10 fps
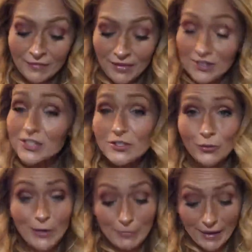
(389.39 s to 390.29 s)
This is a
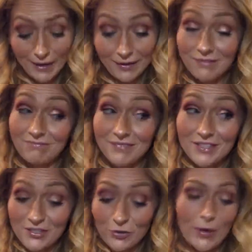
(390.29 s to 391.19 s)
great bag. This
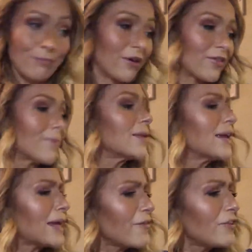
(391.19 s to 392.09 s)
is a great month.
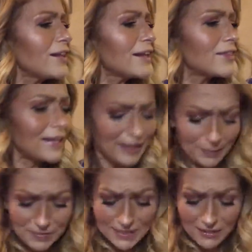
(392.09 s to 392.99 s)
I feel like the
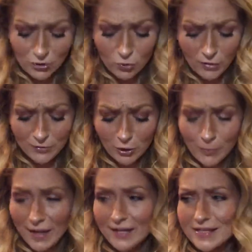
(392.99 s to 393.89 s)
Ipsy, the twelve dollar
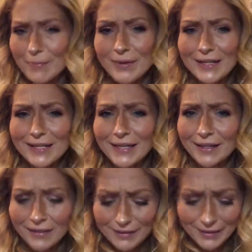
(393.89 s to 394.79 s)
bags, have been
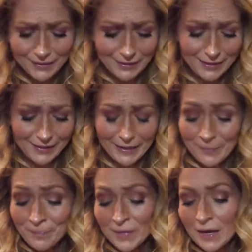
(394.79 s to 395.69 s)
killing it lately.
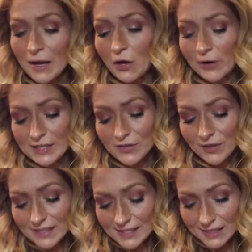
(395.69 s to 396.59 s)
Okay, so the
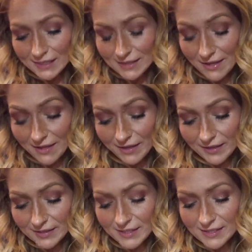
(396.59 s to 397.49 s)
next thing is
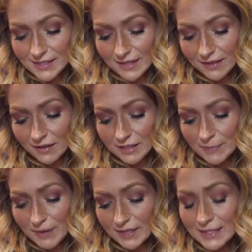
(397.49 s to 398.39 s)
this. This is Naked
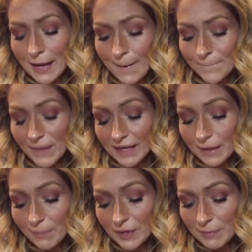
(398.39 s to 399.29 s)
Cosmetics Mica
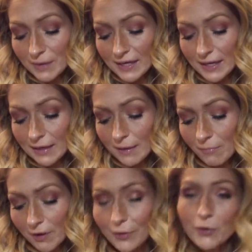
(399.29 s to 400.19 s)
Pigment in
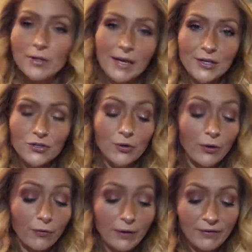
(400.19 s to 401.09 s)
Mother Nature
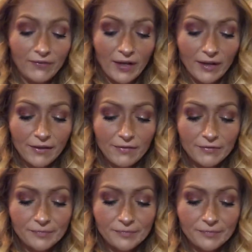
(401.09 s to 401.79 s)
oh five.